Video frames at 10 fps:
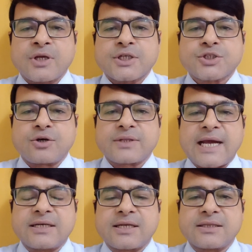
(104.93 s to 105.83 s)
So
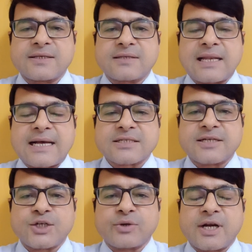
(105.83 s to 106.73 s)
19th is the last
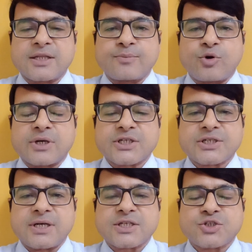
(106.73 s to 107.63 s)
day to get the bonus
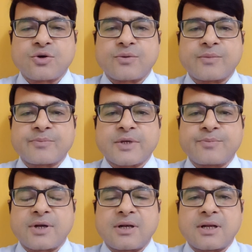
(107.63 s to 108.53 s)
shares. So
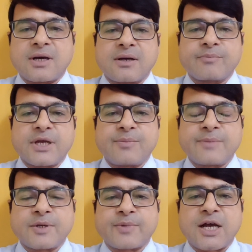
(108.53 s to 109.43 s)
people
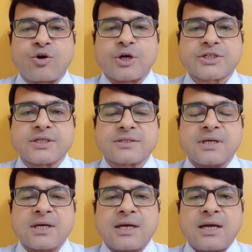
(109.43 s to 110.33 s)
maybe people are cautious.
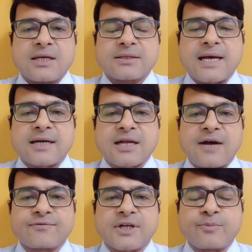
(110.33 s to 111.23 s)
That
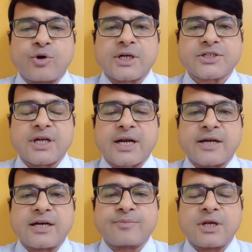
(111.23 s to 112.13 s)
after bonus share
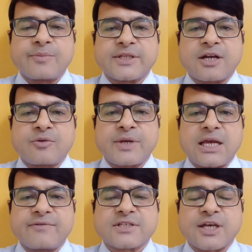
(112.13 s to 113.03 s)
credit, maybe there will be
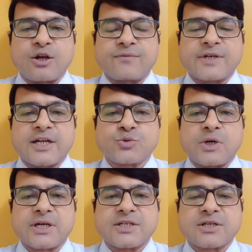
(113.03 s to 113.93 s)
heavy sell-off. That is
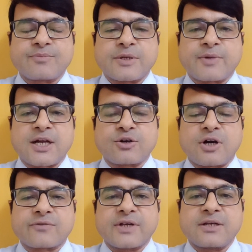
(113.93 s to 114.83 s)
one reason people are
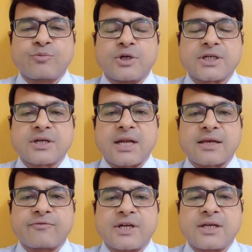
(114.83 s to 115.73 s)
not very bullish,
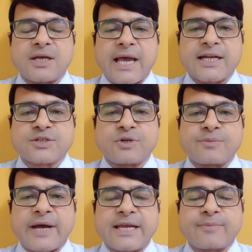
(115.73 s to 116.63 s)
like very aggressively
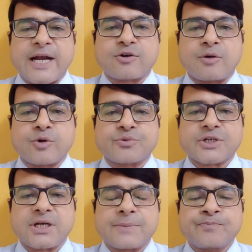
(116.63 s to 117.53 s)
buying Brightcom Group
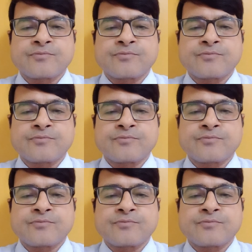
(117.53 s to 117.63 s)
share.